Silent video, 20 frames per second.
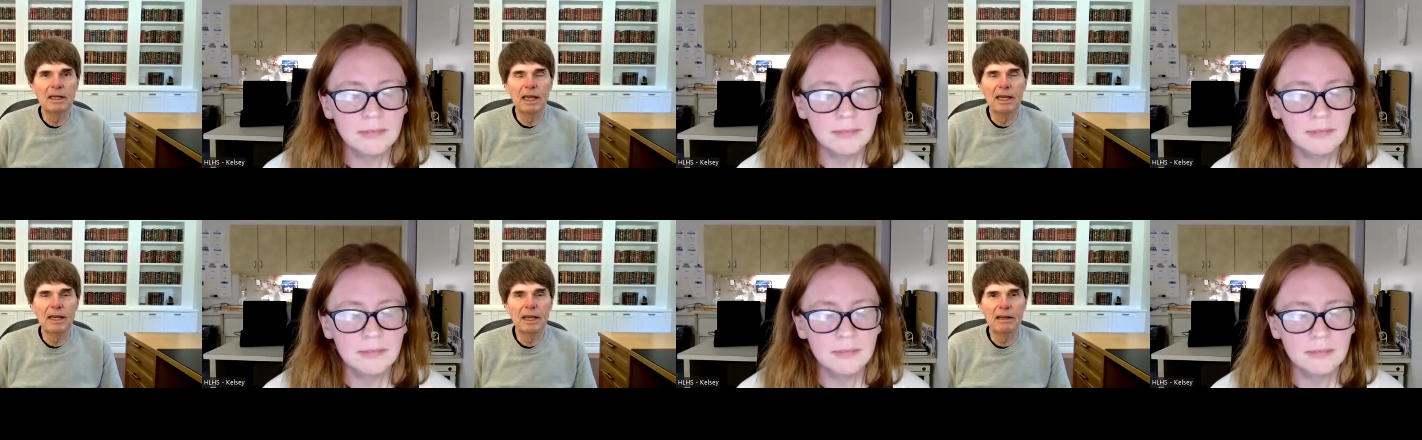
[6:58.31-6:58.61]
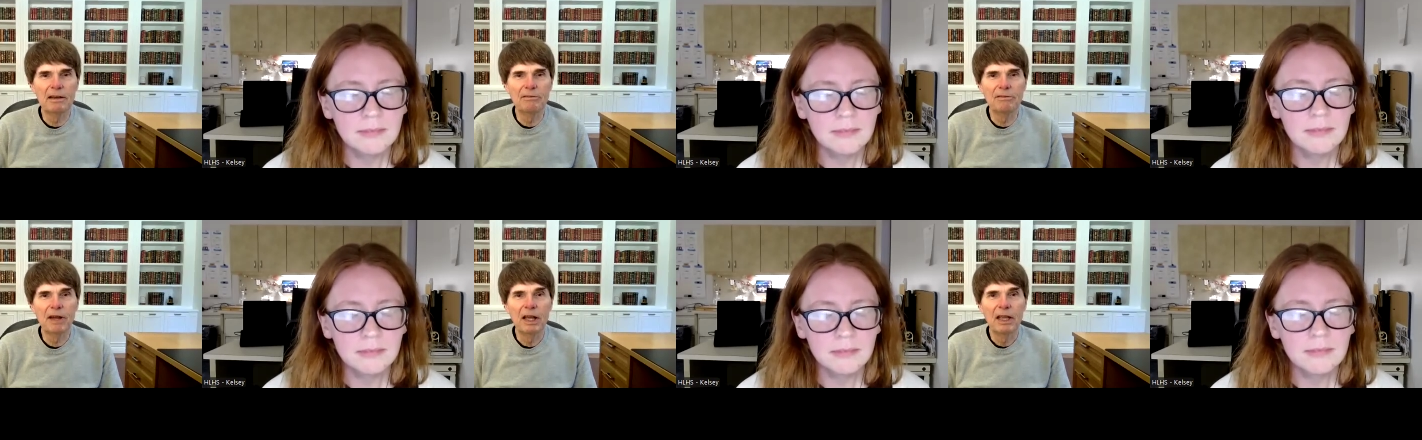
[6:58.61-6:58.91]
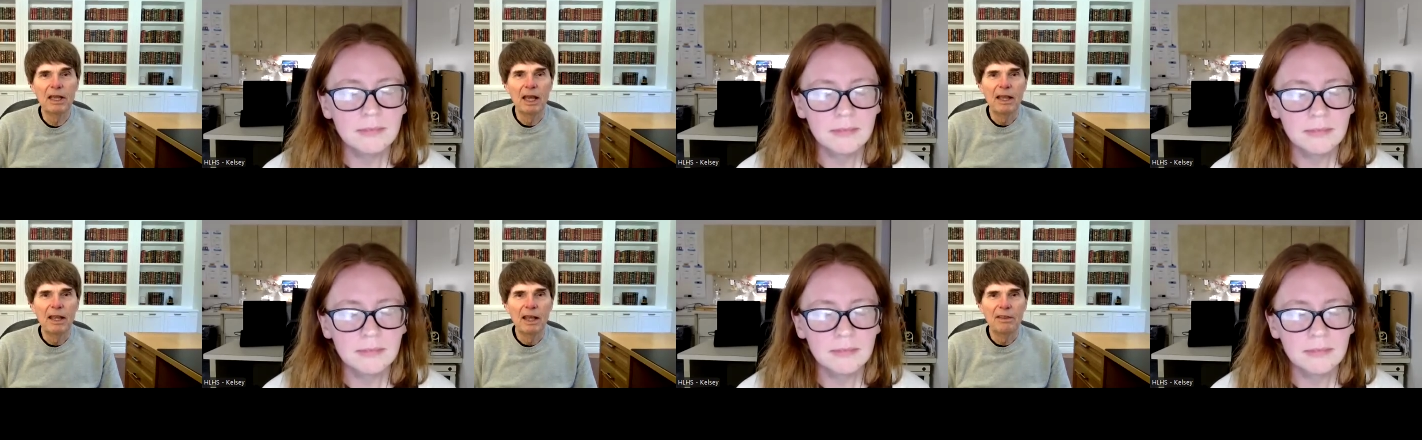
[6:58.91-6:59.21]
Speaker 1: have
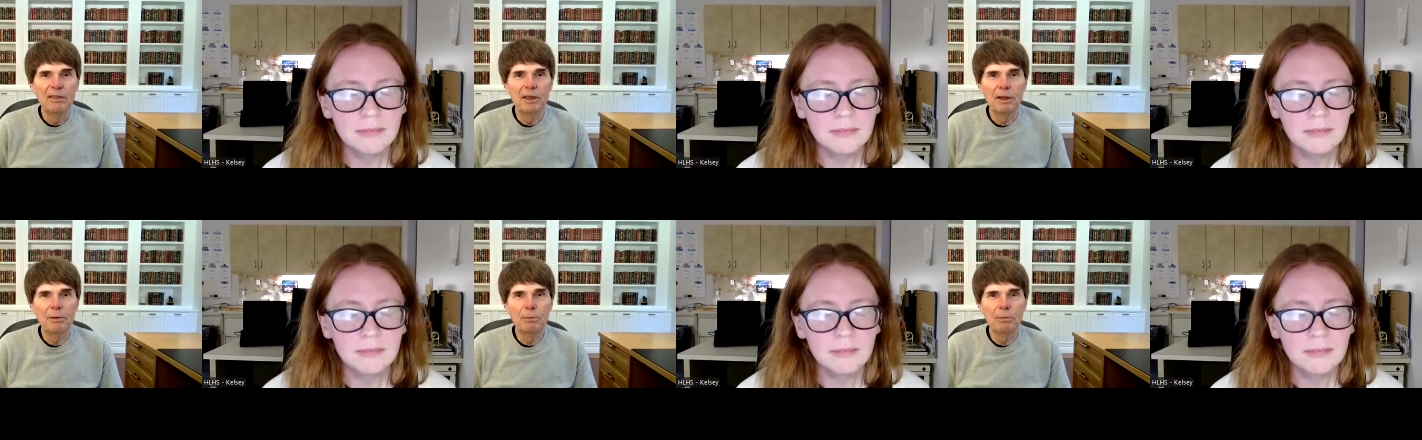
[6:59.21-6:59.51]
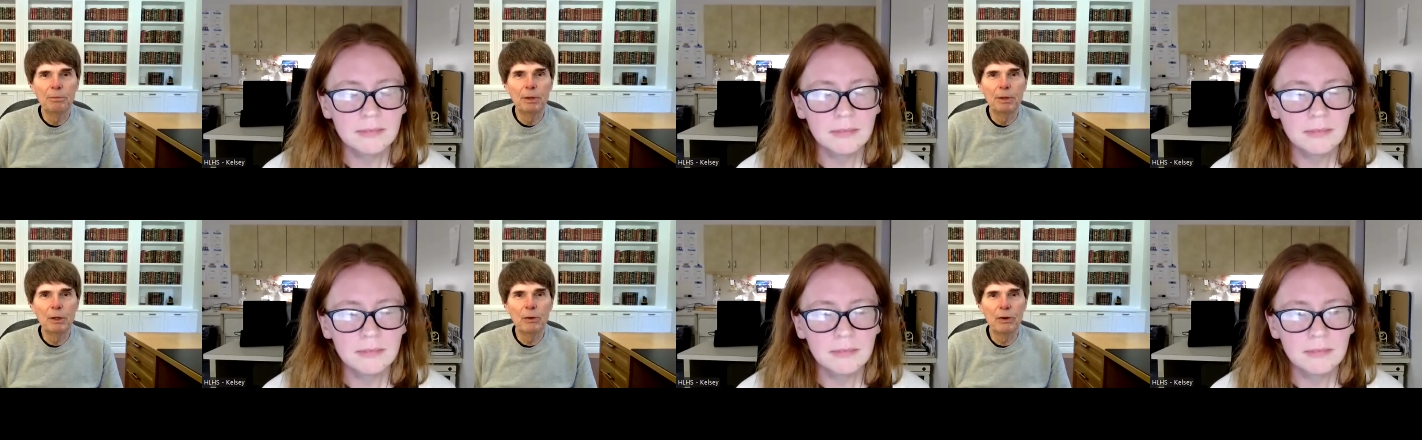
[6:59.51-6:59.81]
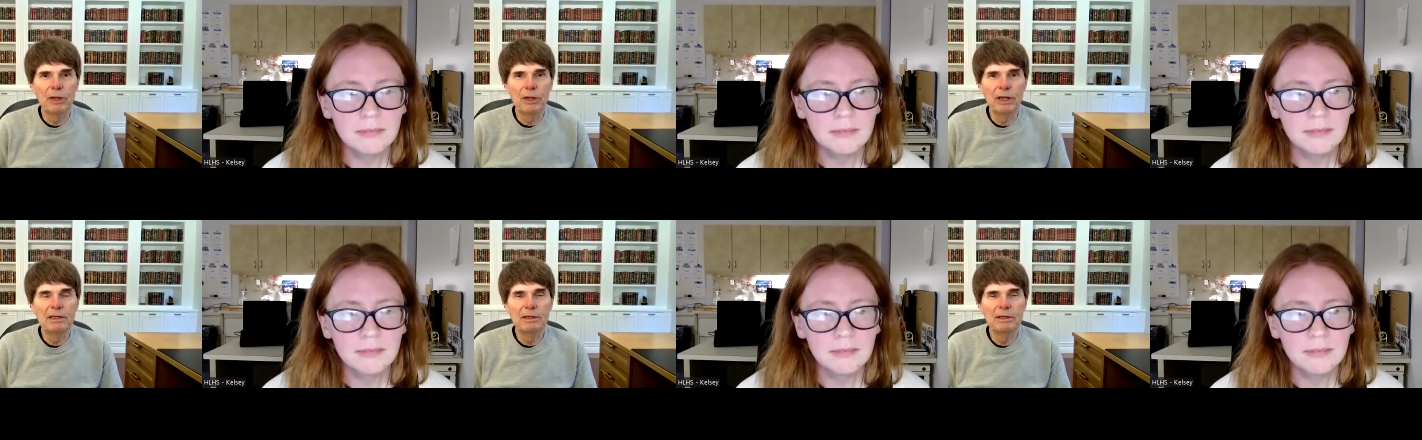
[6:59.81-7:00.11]
the
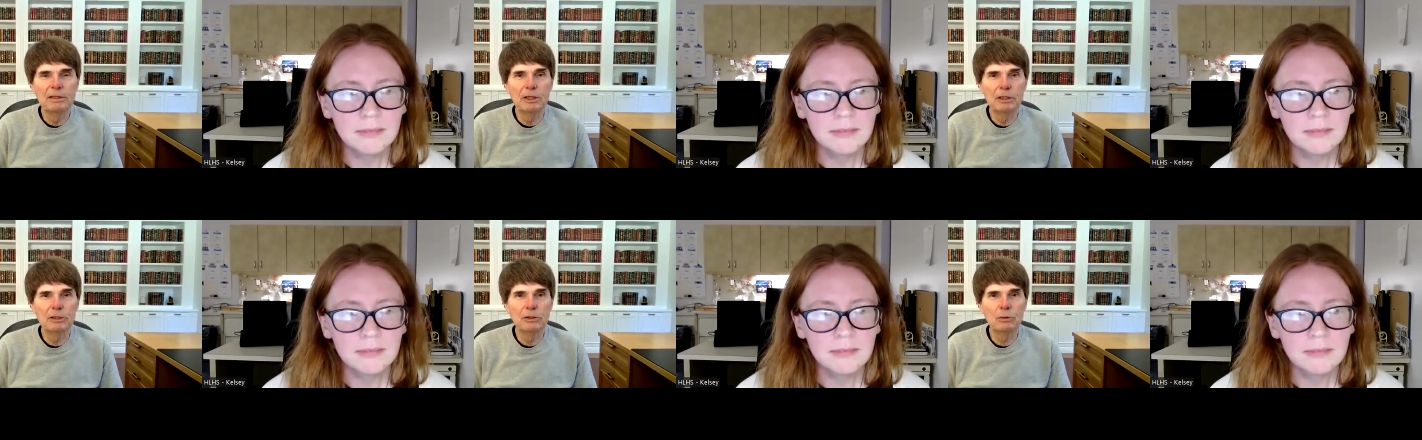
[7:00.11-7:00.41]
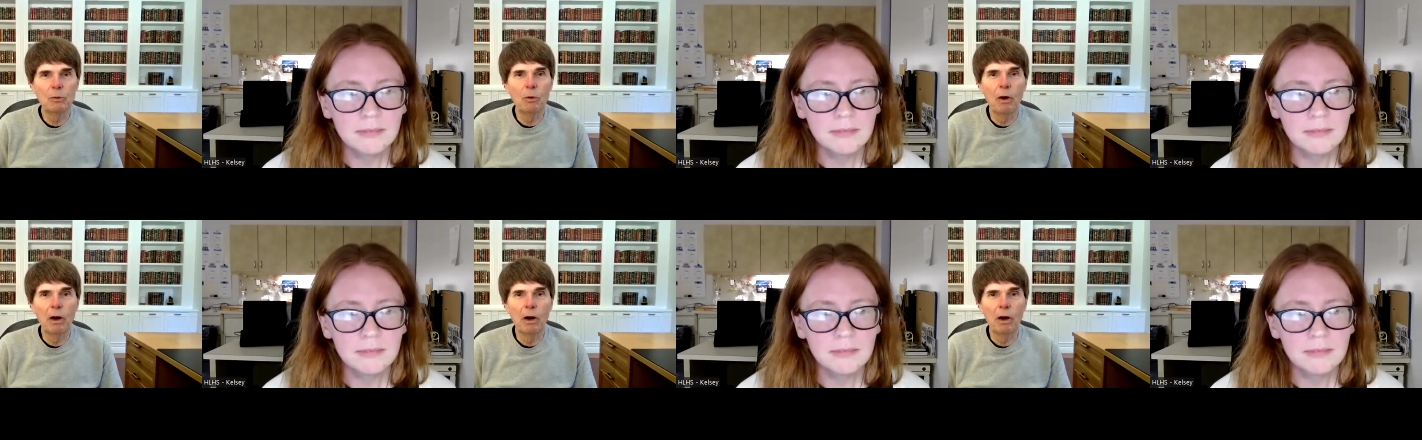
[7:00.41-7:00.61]
ability to just